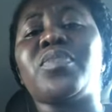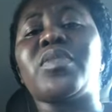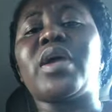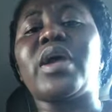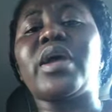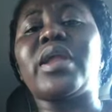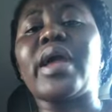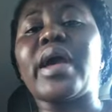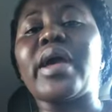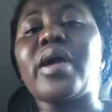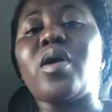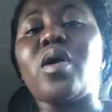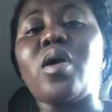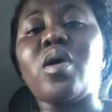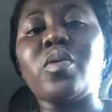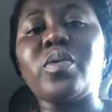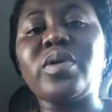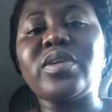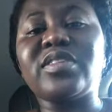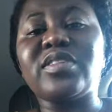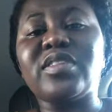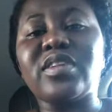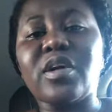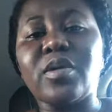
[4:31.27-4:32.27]
And I
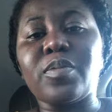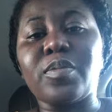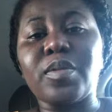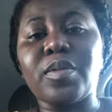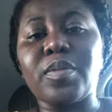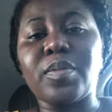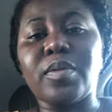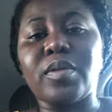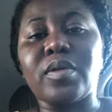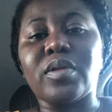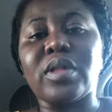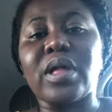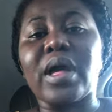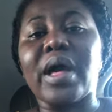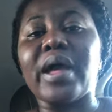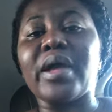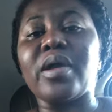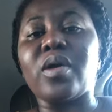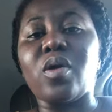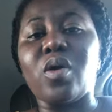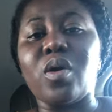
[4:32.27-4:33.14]
always tell people, I